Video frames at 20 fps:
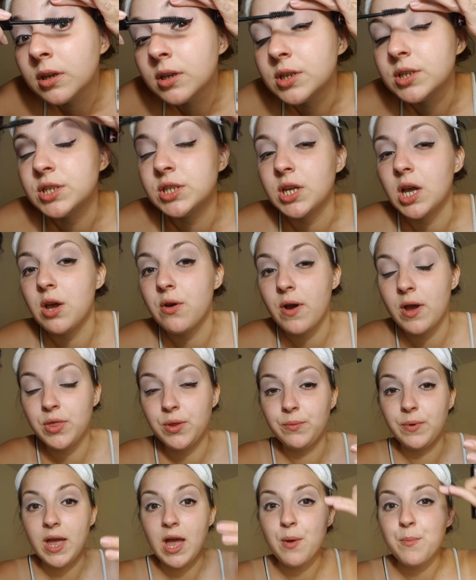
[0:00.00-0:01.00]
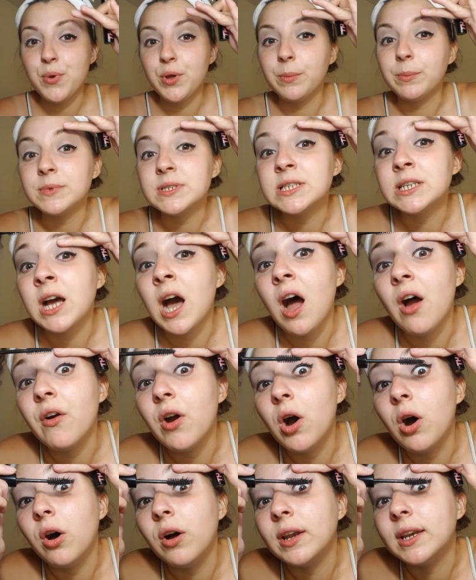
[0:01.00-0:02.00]
So the way I put mascara
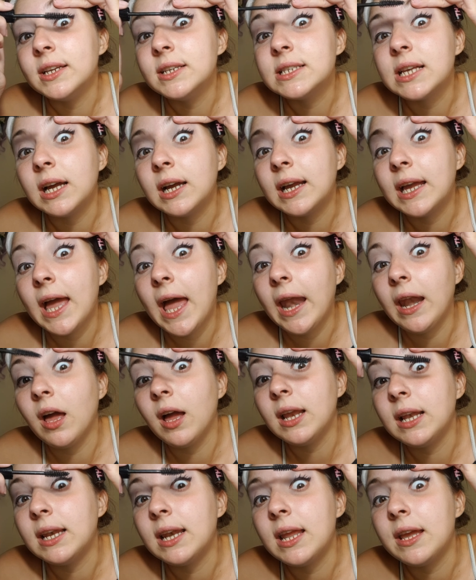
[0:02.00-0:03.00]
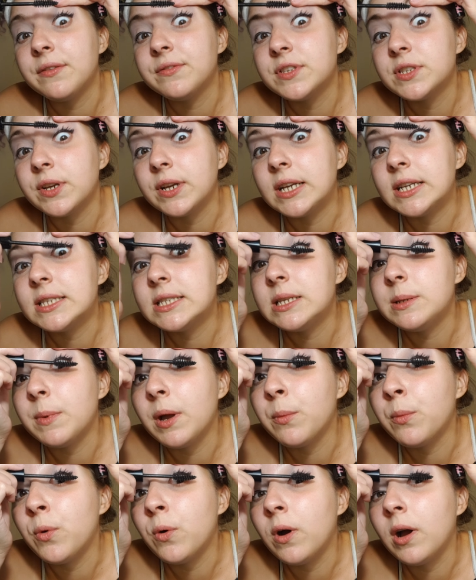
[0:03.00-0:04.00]
on is, again, I lift so I can see my
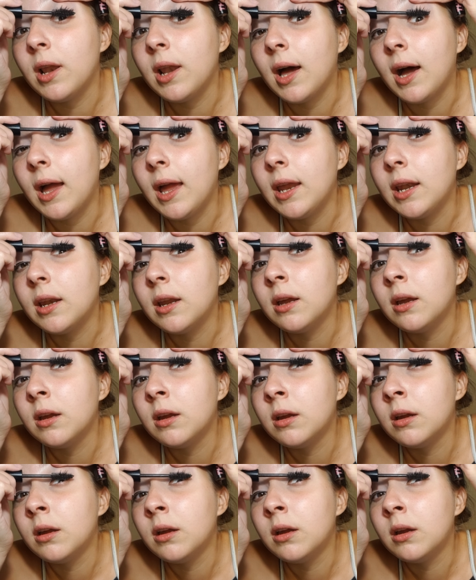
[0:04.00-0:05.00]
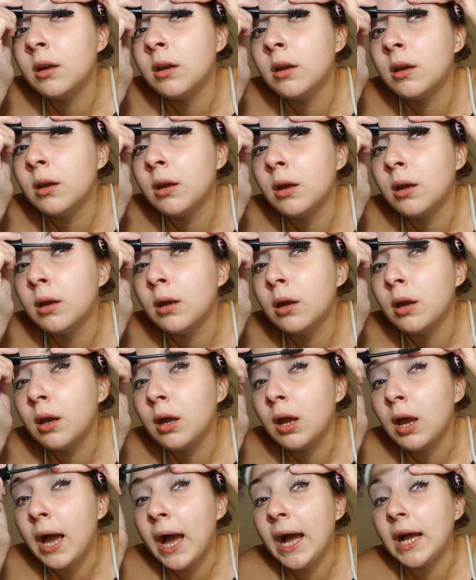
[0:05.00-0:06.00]
waterline.
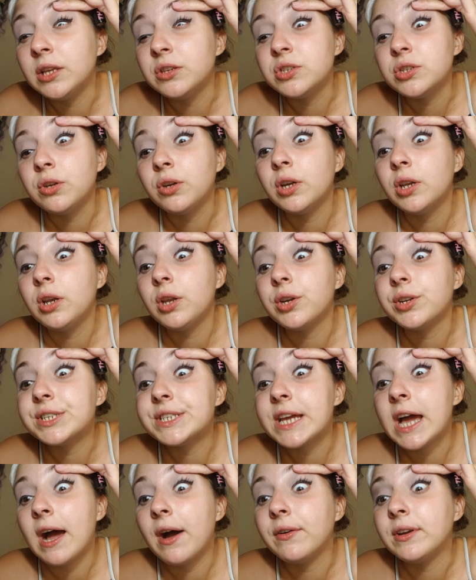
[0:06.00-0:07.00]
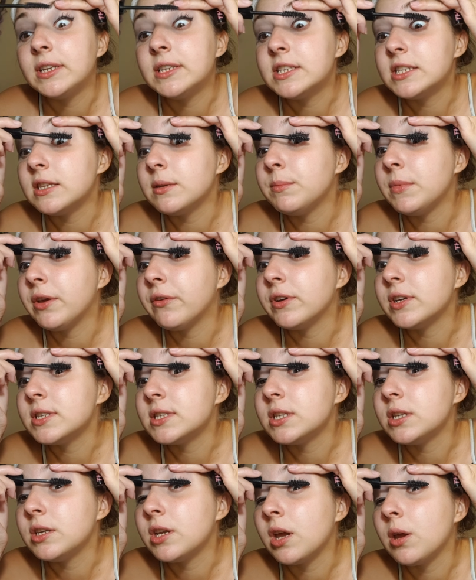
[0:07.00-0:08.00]
And you can look down into the mirror so
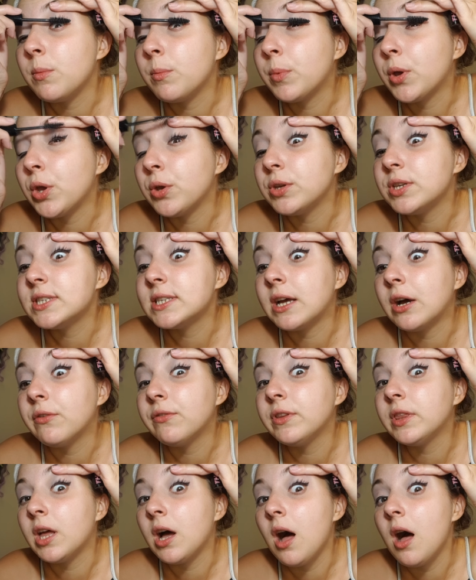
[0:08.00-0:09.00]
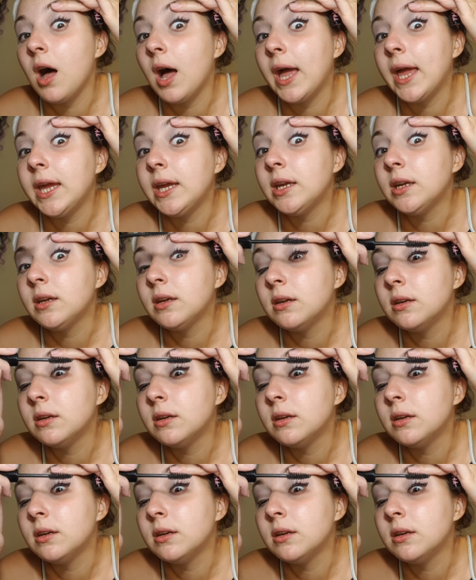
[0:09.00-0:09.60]
you don't poke yourself in the eye.